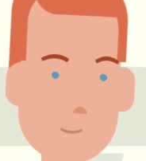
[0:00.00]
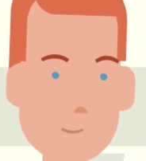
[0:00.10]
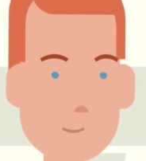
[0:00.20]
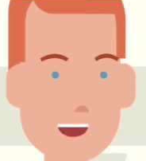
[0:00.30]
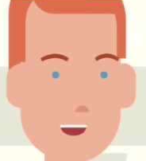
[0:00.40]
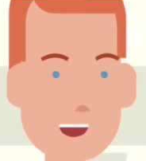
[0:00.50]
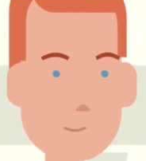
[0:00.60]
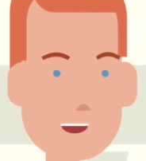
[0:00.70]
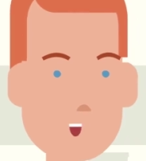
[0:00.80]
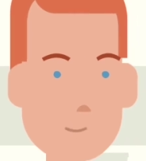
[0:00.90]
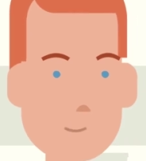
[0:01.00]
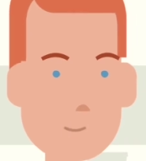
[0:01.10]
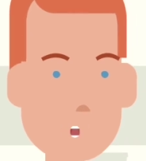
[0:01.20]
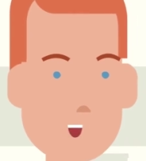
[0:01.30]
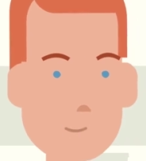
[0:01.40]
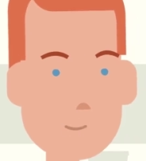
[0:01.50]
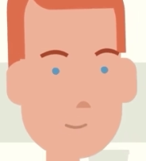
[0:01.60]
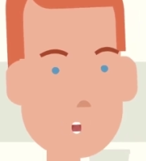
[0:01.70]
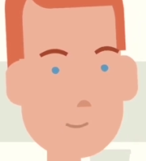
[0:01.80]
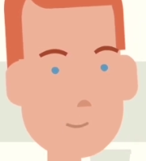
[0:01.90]
in order to get a broader
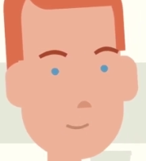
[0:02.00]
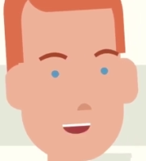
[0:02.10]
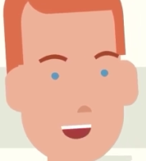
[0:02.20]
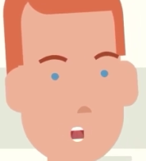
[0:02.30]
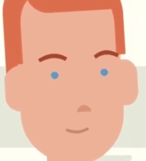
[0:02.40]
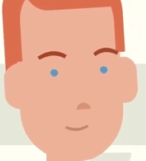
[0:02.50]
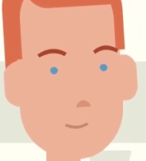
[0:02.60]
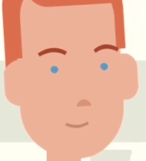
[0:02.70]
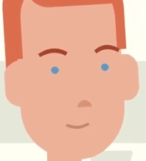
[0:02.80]
picture of my clients.